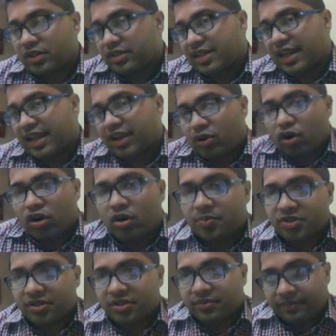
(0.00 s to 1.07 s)
it's like call
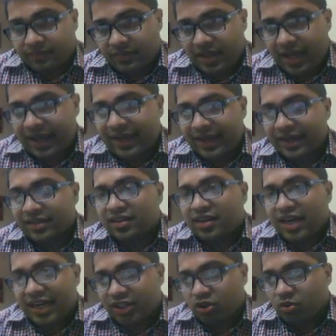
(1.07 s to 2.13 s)
option. I get the
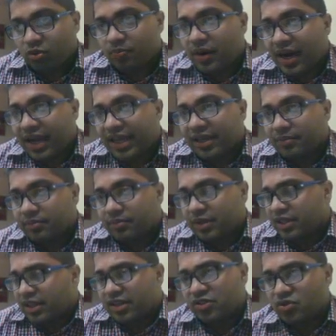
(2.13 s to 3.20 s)
right to buy, but
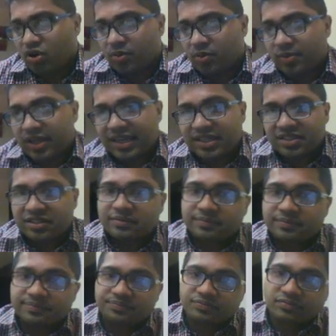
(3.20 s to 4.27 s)
there is no obligation.
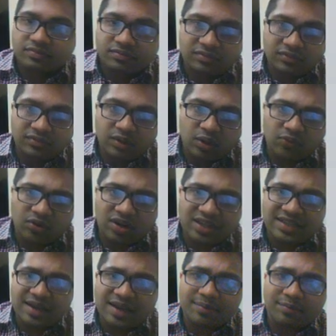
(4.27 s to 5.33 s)
For
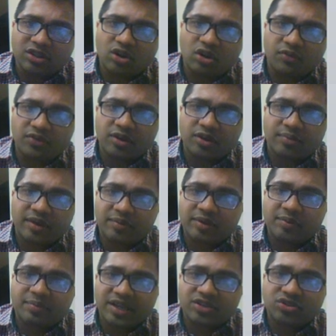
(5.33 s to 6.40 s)
example, the offer may be
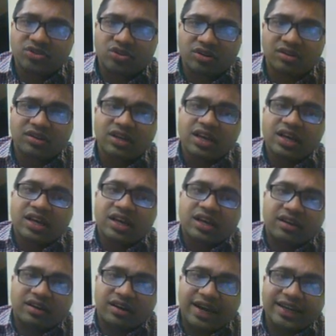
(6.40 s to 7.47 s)
based on
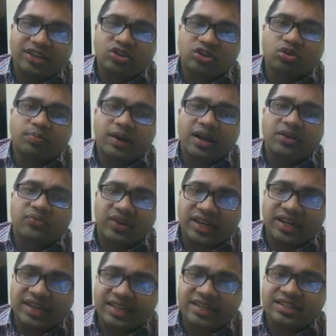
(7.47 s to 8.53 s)
right to buy
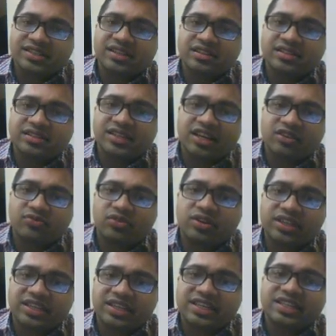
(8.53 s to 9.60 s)
one additional share for
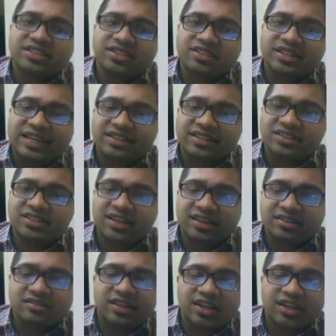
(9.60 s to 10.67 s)
each 10
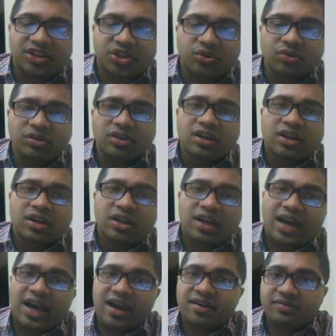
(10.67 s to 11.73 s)
shares that you
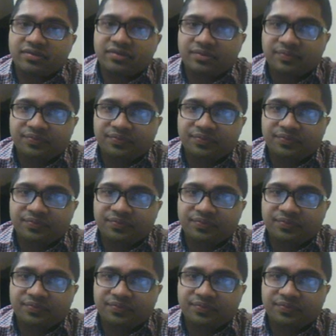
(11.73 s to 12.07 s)
have.